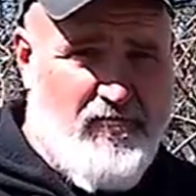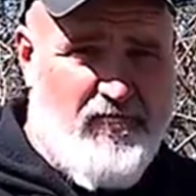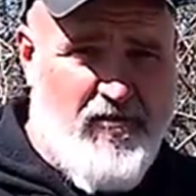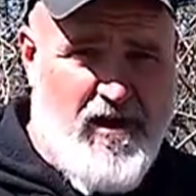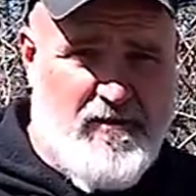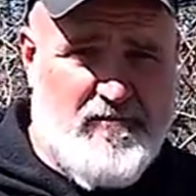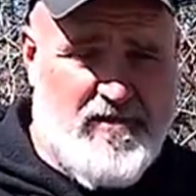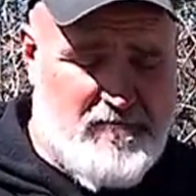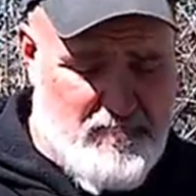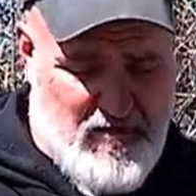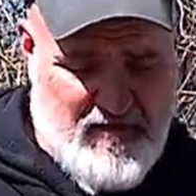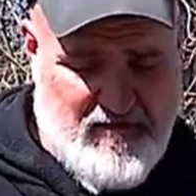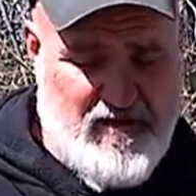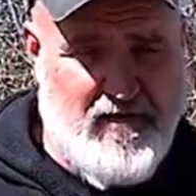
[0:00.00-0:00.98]
frames
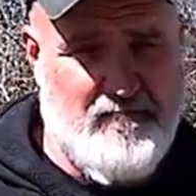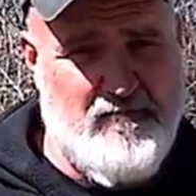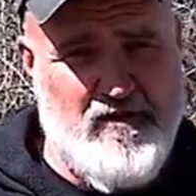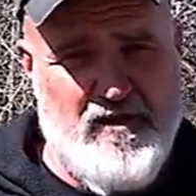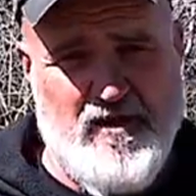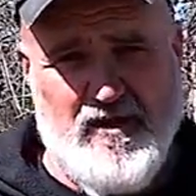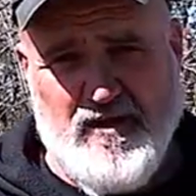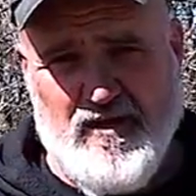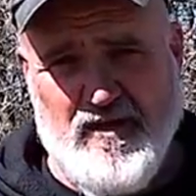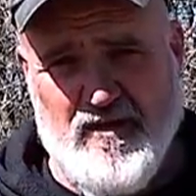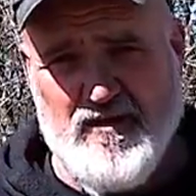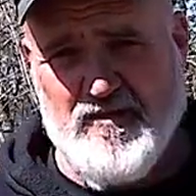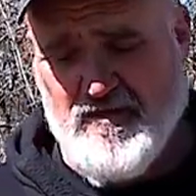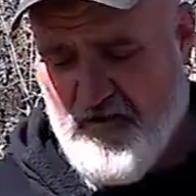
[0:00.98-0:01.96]
picked up.
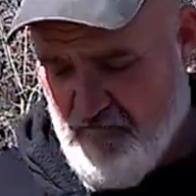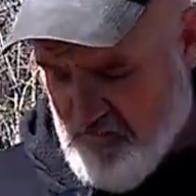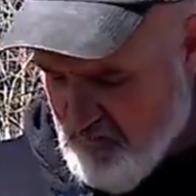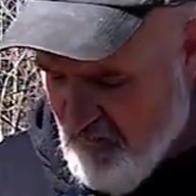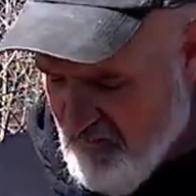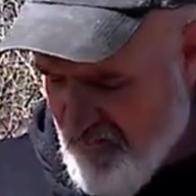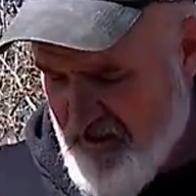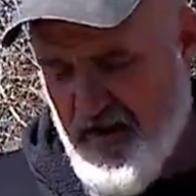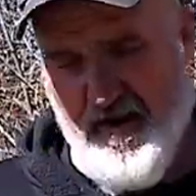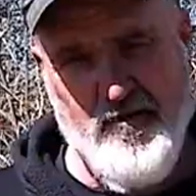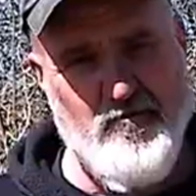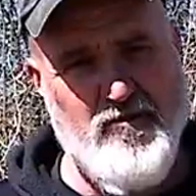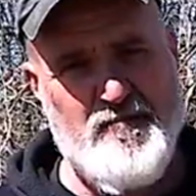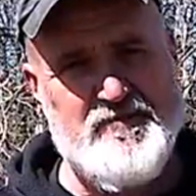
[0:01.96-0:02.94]
There was one right
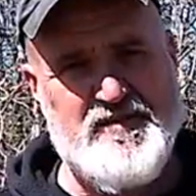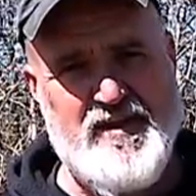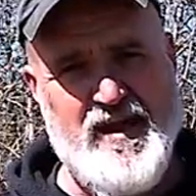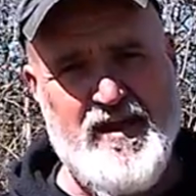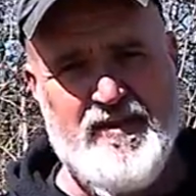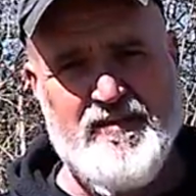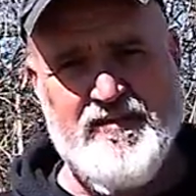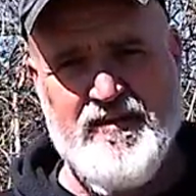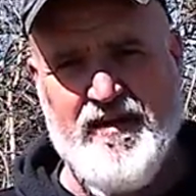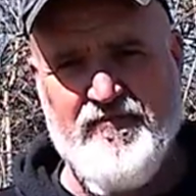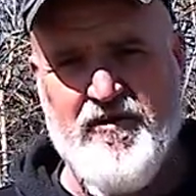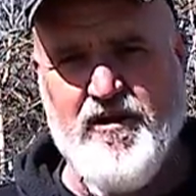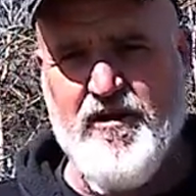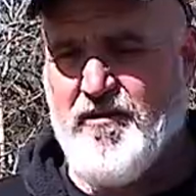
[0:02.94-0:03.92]
here where I'm standing that
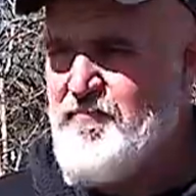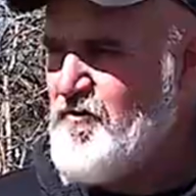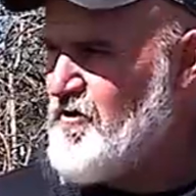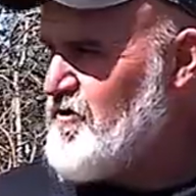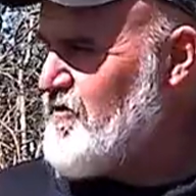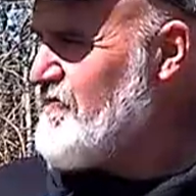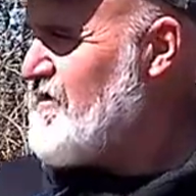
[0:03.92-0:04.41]
I've already moved.